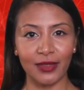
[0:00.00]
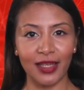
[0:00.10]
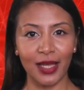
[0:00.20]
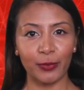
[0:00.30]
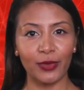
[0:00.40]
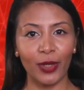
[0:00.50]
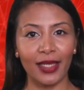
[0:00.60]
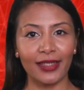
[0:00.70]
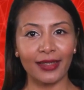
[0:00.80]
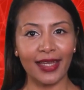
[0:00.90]
Keep in
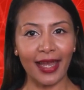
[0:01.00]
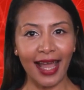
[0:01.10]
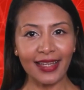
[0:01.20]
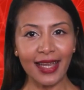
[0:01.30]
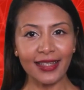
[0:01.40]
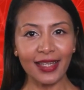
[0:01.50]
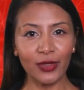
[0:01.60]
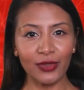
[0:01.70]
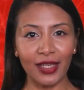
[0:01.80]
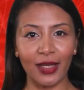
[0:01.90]
mind that
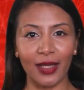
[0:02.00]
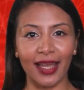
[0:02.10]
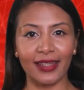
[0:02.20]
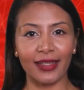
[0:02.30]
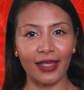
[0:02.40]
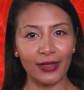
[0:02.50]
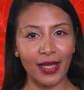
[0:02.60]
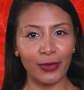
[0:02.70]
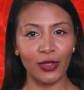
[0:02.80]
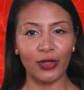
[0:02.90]
SSL TLS
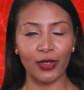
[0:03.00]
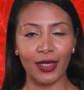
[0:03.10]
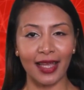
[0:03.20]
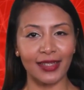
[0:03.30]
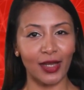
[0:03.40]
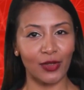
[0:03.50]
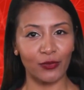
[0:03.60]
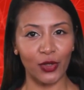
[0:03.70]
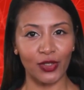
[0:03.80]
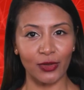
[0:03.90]
may be utilized on
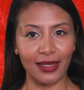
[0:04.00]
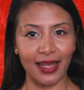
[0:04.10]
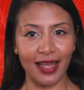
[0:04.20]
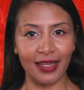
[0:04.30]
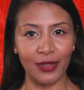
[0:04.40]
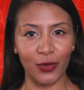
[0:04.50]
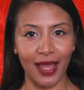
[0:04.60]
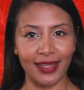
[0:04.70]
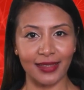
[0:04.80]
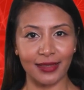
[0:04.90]
virtually any
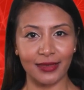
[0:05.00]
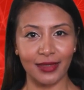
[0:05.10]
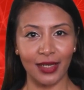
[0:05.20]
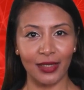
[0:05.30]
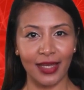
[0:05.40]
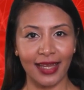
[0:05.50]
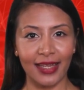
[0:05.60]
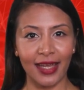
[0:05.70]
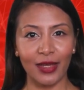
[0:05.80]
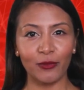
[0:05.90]
device,
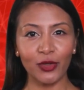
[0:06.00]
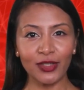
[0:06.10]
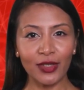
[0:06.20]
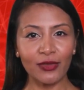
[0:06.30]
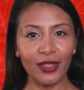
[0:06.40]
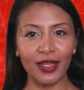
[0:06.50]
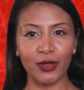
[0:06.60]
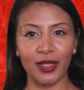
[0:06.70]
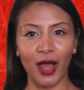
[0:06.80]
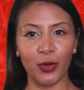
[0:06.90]
making it a versatile
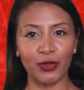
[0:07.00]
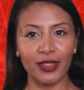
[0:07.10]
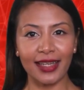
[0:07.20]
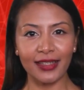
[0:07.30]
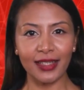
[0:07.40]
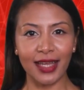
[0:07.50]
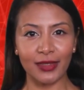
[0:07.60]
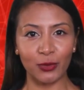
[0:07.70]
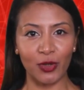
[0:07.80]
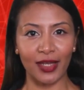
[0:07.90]
security option in
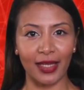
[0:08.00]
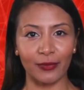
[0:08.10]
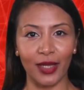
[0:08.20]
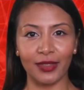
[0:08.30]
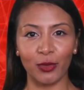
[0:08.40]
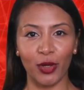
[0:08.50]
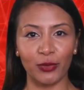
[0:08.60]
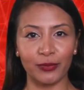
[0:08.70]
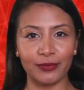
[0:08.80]
today's multi-device world.